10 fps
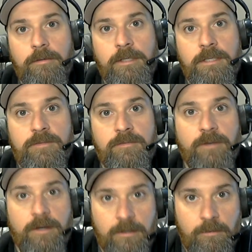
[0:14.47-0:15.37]
these
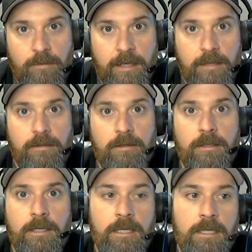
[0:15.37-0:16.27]
fairly
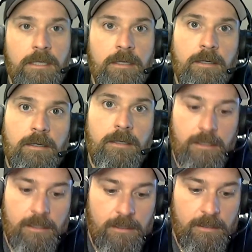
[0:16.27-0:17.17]
regularly
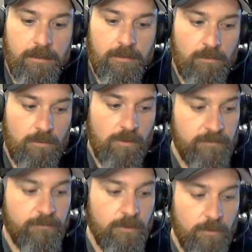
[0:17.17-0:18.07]
going forward.